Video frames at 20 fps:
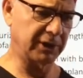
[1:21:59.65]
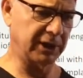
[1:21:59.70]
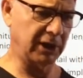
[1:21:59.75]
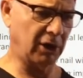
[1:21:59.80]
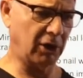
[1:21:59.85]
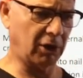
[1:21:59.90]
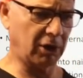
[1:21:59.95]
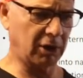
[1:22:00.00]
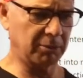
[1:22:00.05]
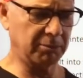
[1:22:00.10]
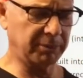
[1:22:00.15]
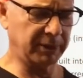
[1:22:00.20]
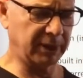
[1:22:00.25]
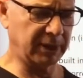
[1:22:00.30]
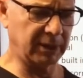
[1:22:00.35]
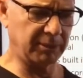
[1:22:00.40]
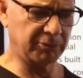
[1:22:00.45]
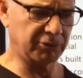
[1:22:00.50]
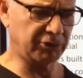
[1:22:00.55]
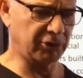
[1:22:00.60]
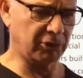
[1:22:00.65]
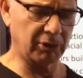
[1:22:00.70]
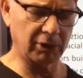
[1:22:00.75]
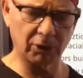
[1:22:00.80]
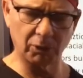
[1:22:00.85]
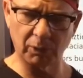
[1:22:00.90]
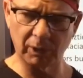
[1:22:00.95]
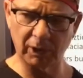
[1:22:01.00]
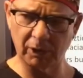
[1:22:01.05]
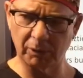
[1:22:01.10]
even in their 60s.
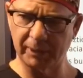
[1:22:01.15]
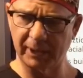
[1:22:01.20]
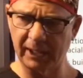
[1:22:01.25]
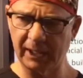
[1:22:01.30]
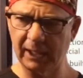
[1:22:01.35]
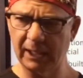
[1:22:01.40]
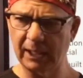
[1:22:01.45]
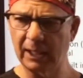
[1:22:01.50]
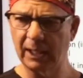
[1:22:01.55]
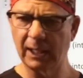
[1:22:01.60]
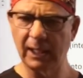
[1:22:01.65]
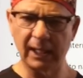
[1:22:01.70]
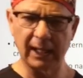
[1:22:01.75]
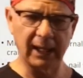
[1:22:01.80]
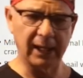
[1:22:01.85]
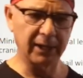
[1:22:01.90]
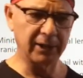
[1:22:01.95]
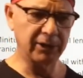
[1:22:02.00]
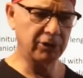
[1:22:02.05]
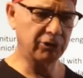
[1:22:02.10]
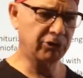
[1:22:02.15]
I think my oldest